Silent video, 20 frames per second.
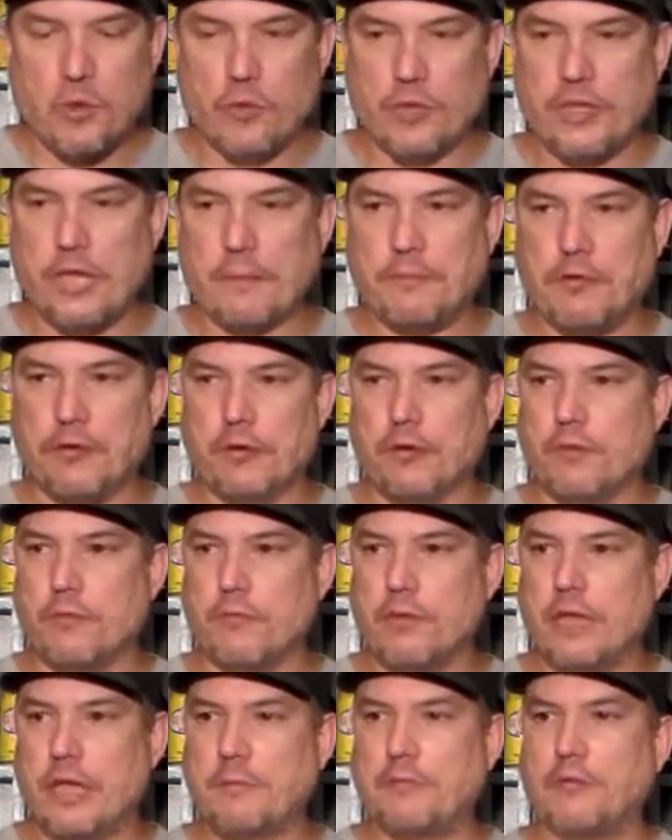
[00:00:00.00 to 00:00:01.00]
we kept her
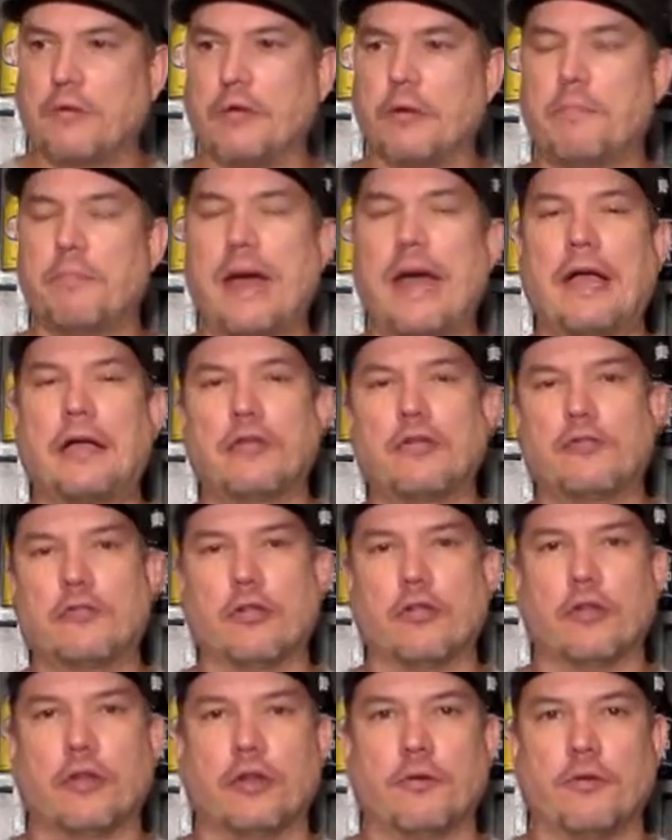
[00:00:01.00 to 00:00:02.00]
in the back
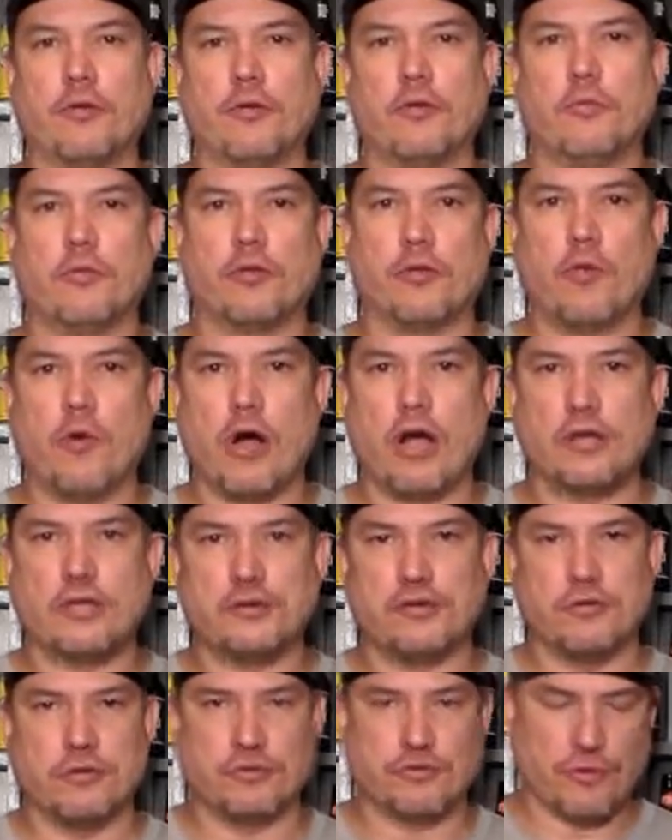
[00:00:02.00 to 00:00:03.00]
utility room with a
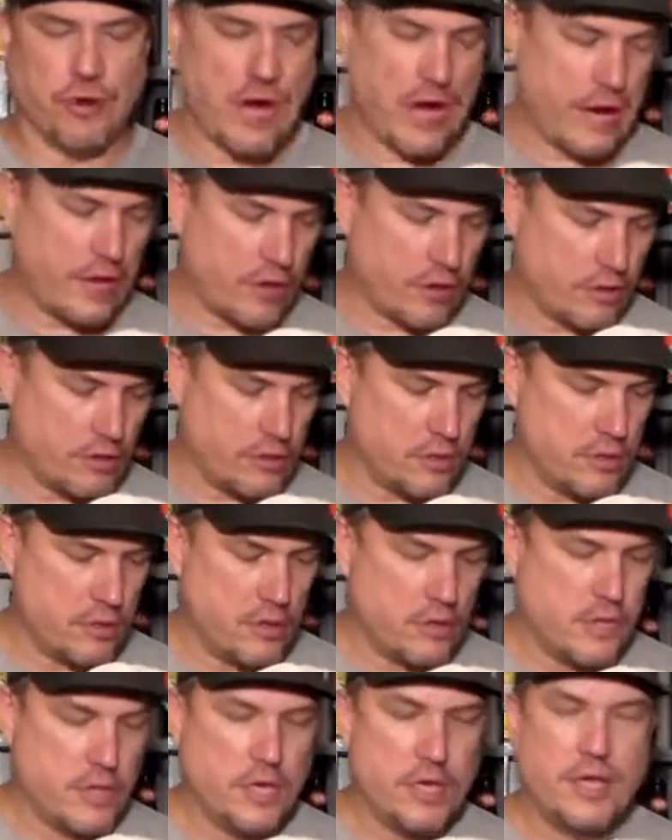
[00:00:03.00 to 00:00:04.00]
washer and dryer,
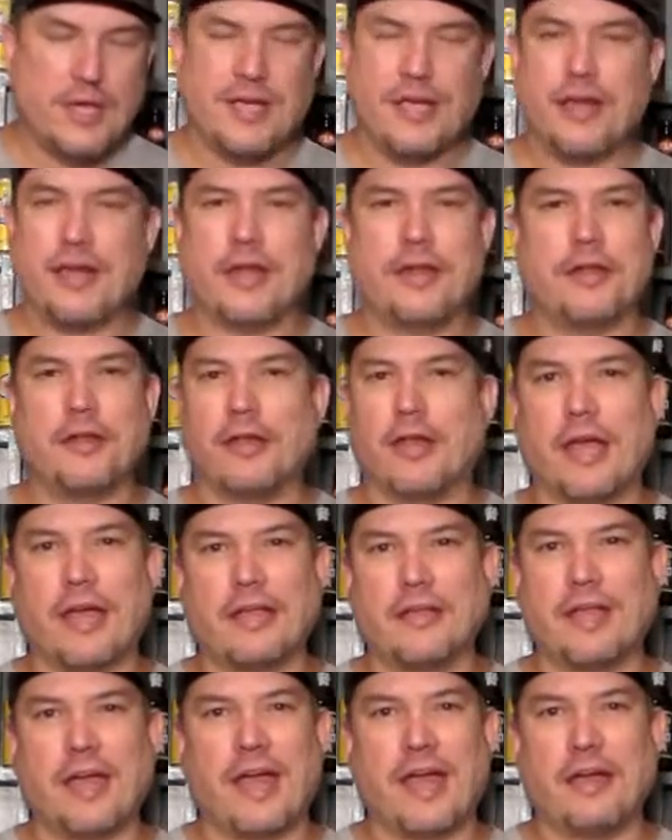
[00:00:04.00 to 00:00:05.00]
and I didn't
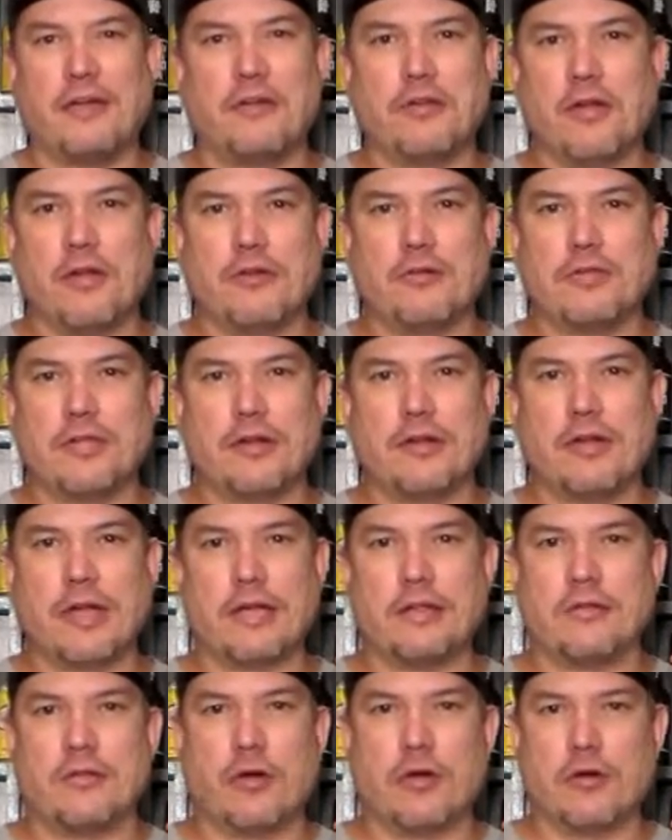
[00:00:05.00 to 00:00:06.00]
like that, you know, because I don't
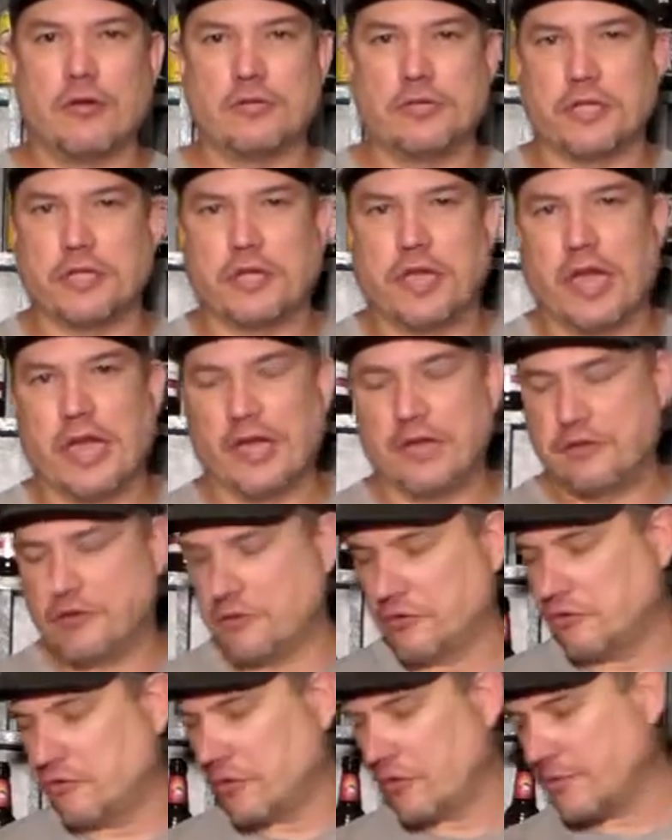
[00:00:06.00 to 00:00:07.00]
like dogs in
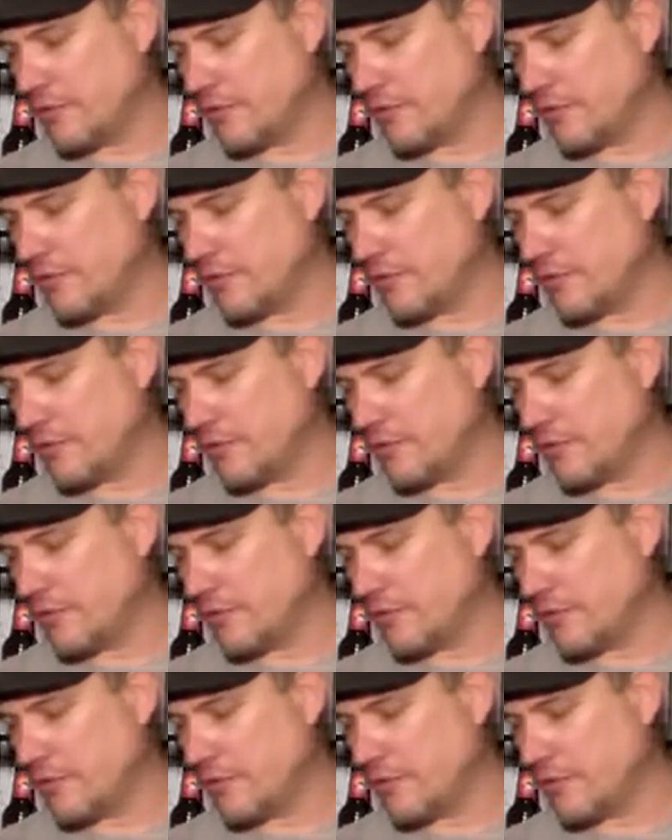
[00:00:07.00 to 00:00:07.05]
cages.